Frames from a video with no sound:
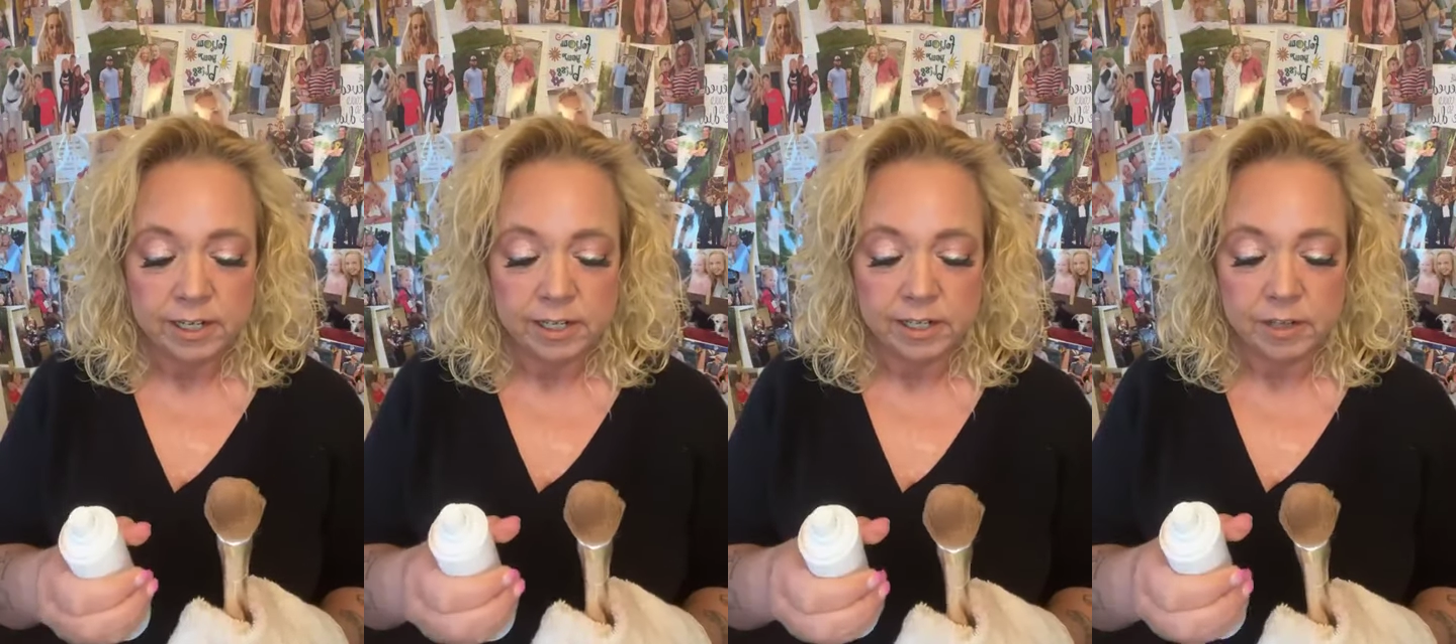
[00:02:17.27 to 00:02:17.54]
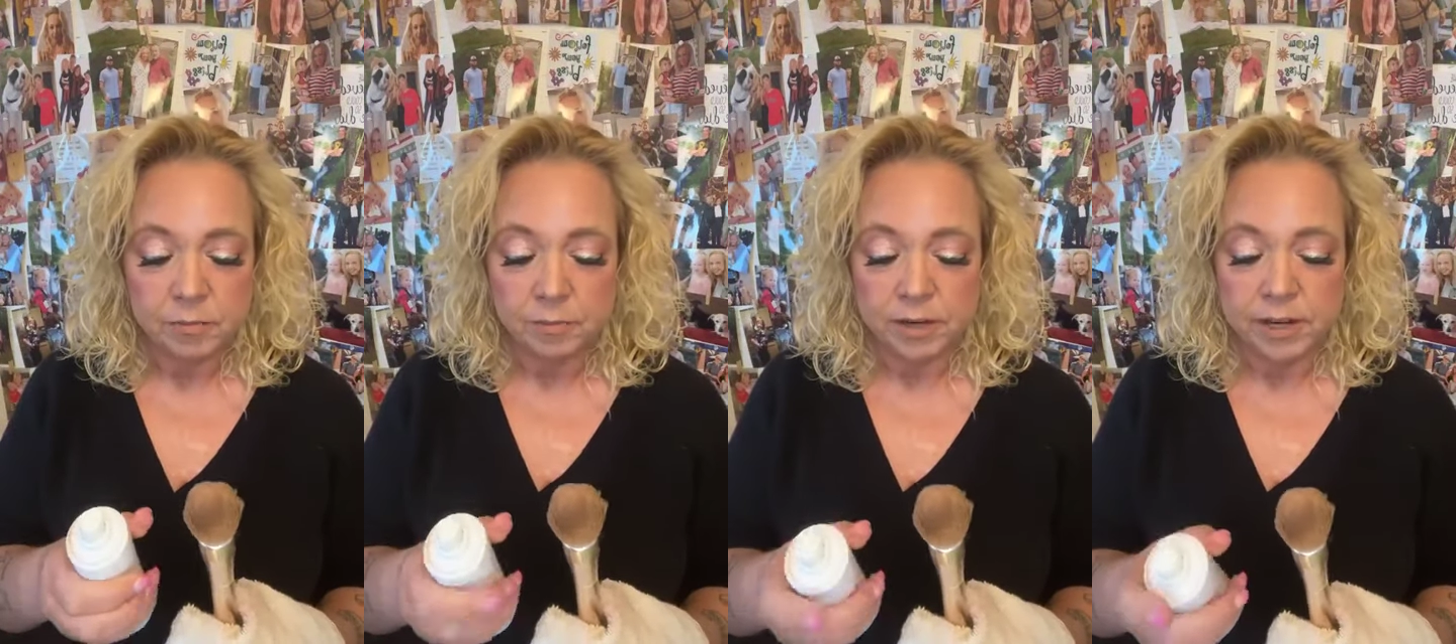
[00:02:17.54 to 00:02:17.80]

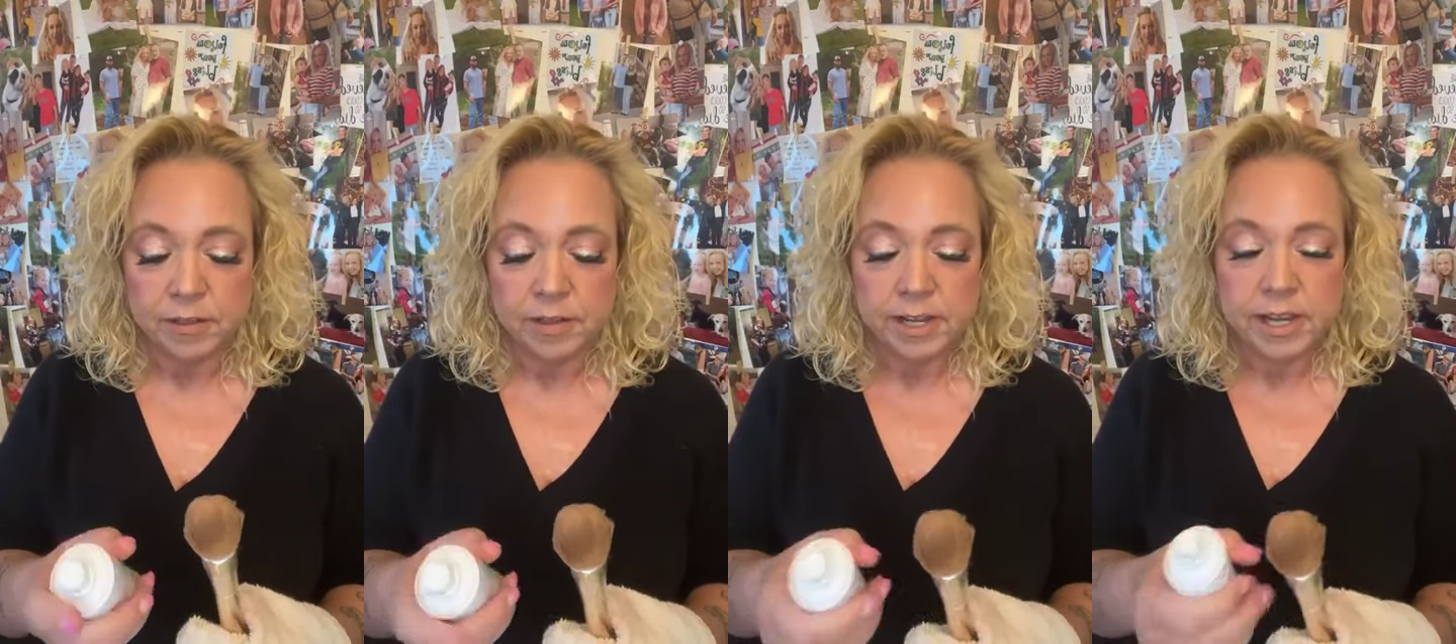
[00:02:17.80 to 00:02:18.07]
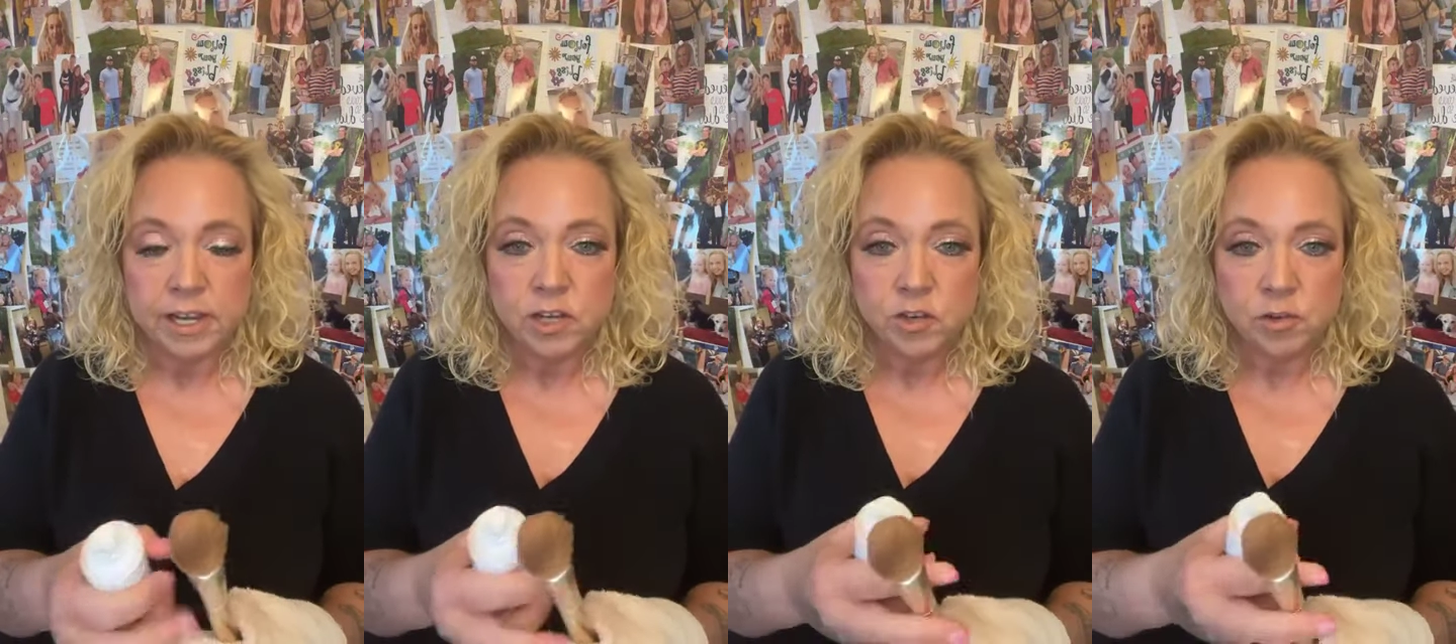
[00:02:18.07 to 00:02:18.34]
Um, but in
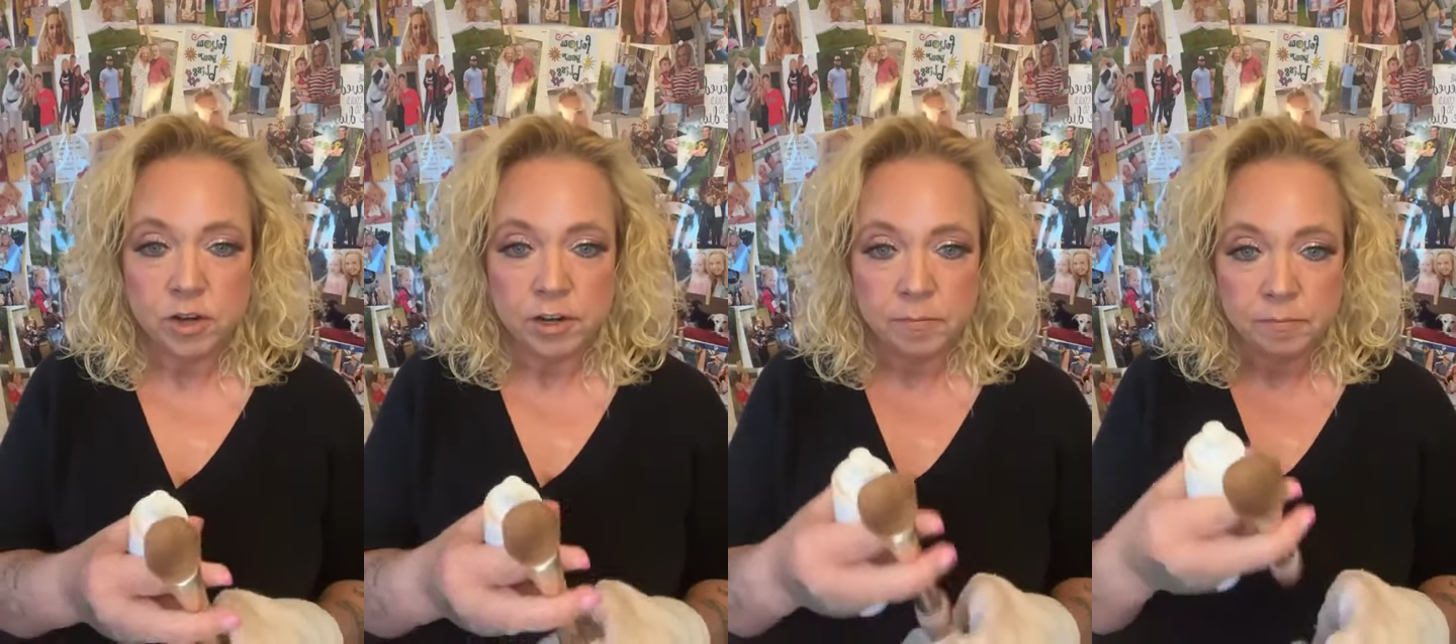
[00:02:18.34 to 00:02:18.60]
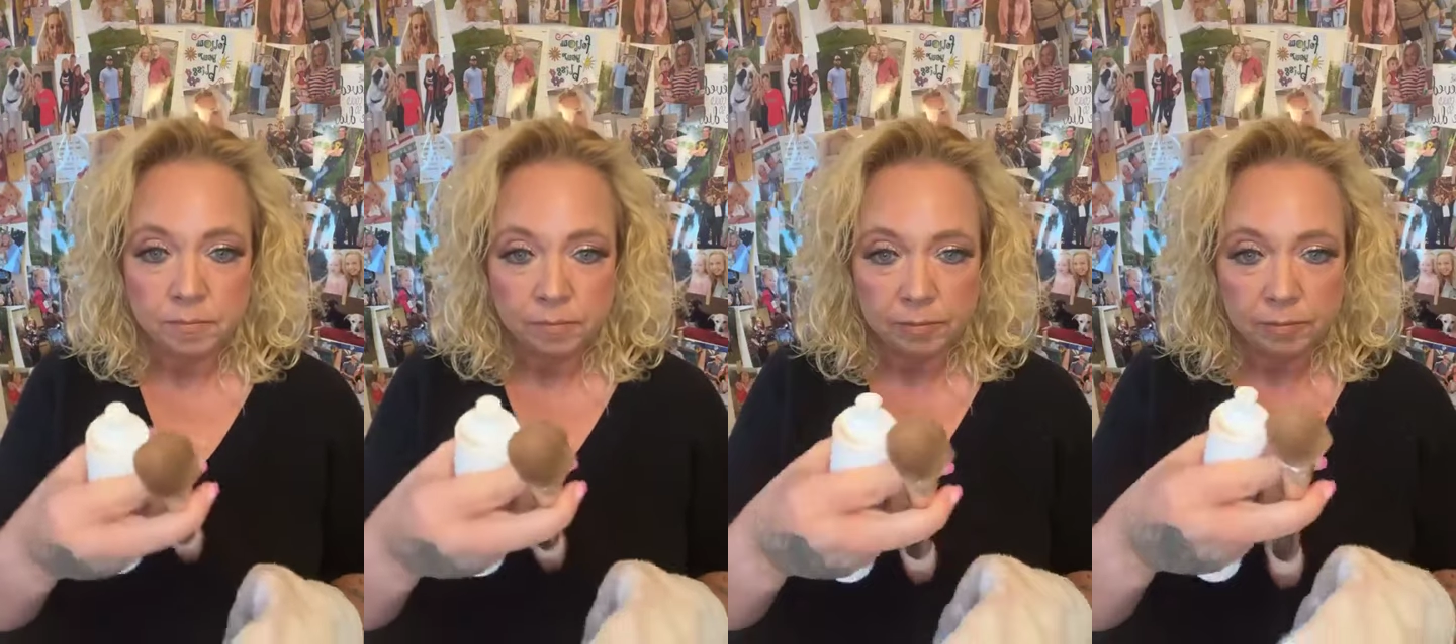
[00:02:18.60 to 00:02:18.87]
the
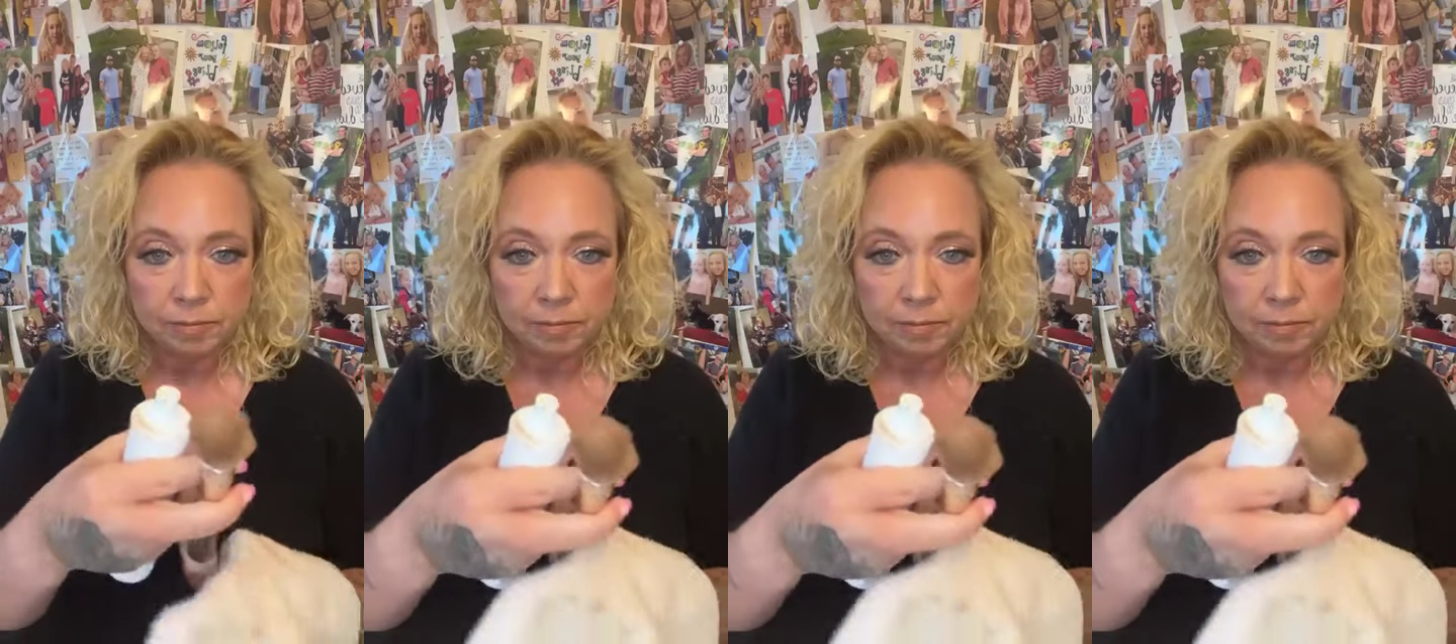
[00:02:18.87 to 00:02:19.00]
interim,